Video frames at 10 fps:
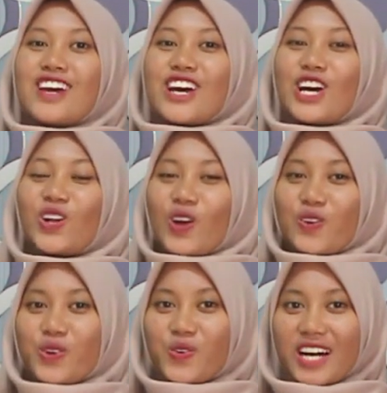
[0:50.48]
Hello
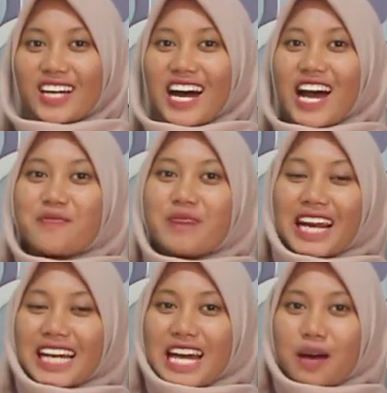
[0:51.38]
everyone, I'm
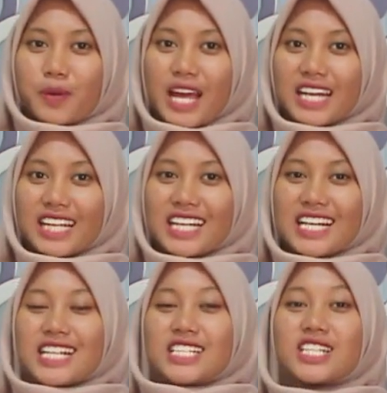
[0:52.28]
Erlin Apriyani.
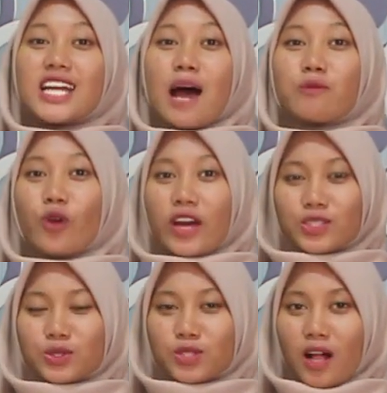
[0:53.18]
Today I'm going
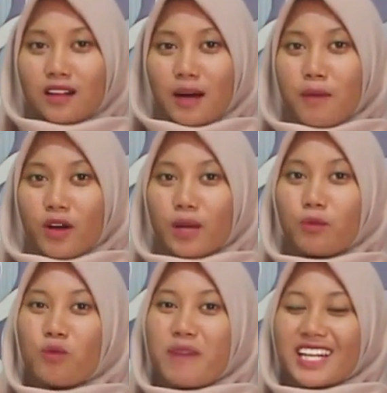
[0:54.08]
to talk about a
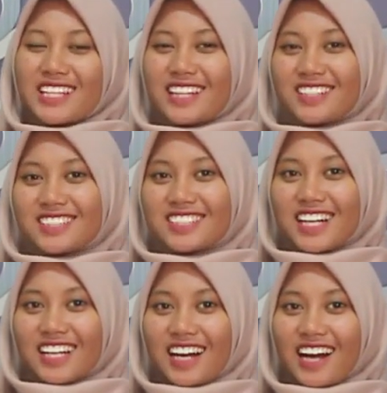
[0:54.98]
book by the title
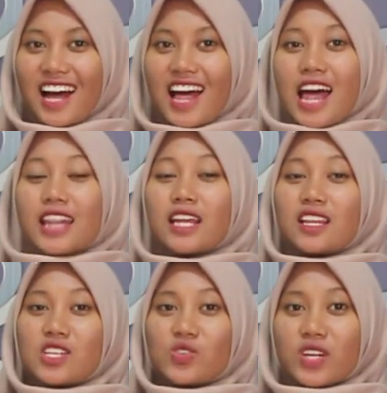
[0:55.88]
Jejak Langkah that
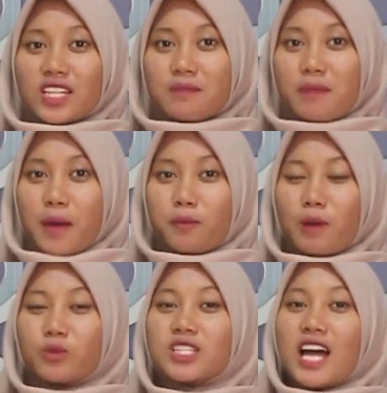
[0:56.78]
is written by
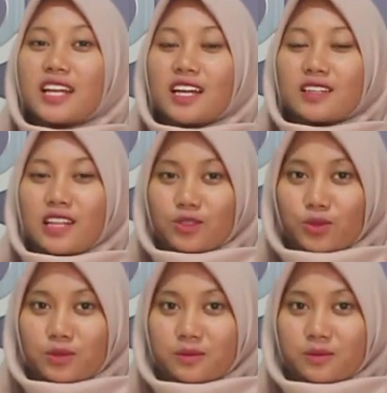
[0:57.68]
Pramudia Anantatur.